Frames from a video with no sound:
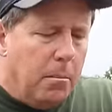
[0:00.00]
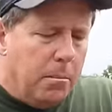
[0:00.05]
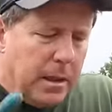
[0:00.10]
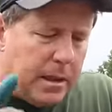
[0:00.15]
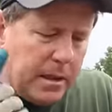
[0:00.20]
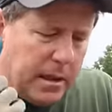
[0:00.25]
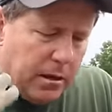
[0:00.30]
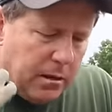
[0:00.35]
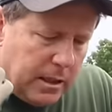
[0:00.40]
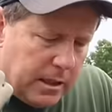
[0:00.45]

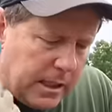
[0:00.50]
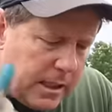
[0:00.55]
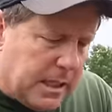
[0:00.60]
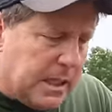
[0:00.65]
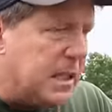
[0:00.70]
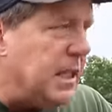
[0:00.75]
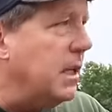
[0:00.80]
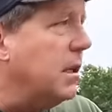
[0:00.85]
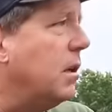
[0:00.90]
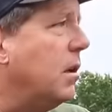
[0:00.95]
But there is
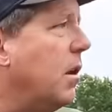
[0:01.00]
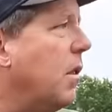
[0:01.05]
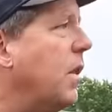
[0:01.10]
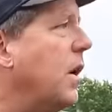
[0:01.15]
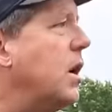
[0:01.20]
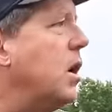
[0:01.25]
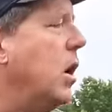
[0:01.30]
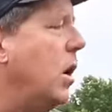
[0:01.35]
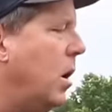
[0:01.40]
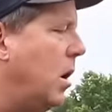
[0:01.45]
still
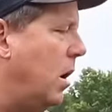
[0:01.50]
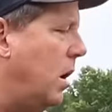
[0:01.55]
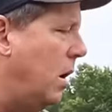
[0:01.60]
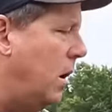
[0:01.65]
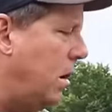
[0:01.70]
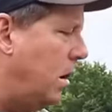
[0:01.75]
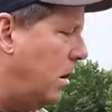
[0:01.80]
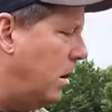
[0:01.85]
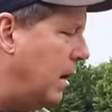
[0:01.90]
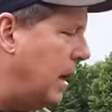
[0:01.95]
the
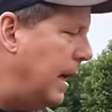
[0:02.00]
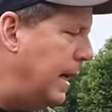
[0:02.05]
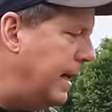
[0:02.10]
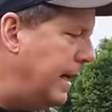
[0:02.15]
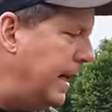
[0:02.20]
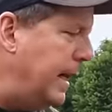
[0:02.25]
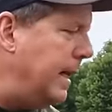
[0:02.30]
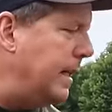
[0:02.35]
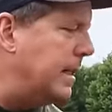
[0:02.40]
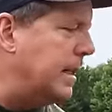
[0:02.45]
call. I
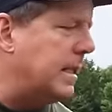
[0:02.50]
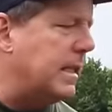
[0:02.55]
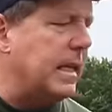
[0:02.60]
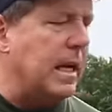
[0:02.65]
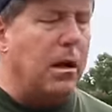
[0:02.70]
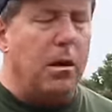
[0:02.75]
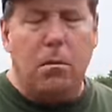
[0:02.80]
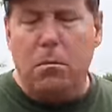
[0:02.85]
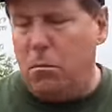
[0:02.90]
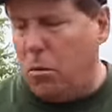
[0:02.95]
need to
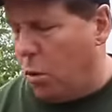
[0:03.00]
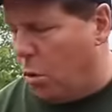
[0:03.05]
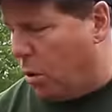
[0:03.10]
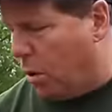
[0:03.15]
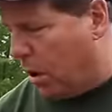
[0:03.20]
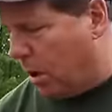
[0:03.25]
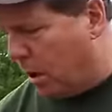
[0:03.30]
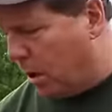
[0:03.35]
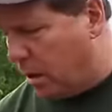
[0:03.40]
sell more,